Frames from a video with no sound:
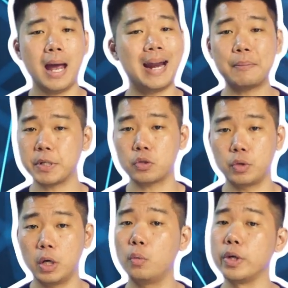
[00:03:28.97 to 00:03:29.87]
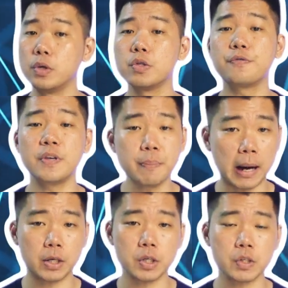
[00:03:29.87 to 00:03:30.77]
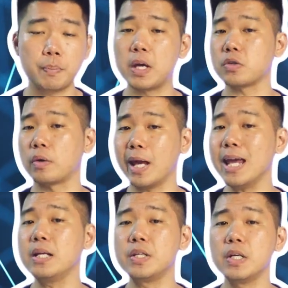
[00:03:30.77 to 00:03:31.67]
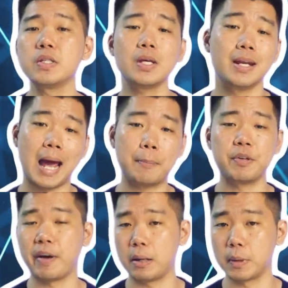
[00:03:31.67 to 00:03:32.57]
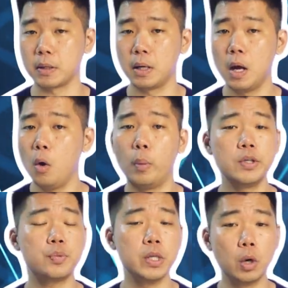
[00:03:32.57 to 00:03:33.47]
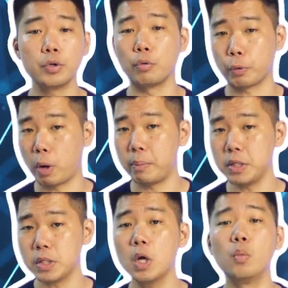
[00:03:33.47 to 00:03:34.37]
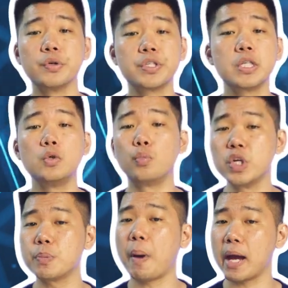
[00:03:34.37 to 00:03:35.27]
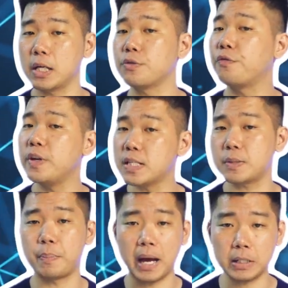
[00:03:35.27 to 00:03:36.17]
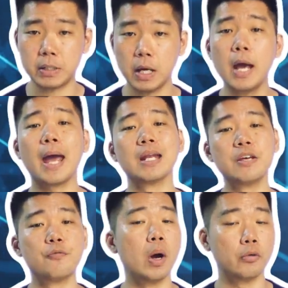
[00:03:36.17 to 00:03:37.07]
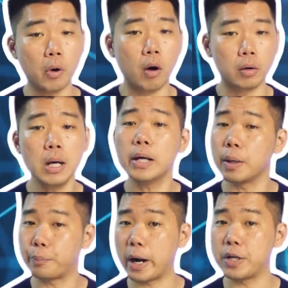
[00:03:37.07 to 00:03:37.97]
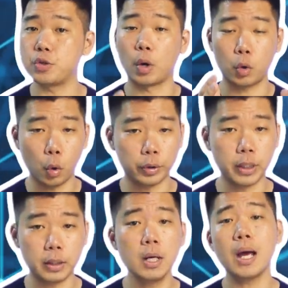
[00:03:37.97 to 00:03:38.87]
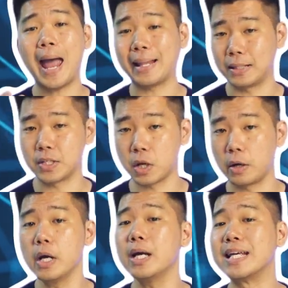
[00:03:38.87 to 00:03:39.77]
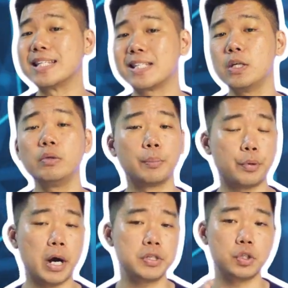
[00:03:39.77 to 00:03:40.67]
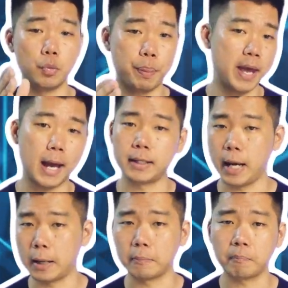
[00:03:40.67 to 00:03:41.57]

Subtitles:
At Upside Studio, we use fee packages based on 8 years in app development. Once we know your requirements, we'll see which package fits best, and if we are wrong, the price you're quoted at the start is still the price you pay at the end.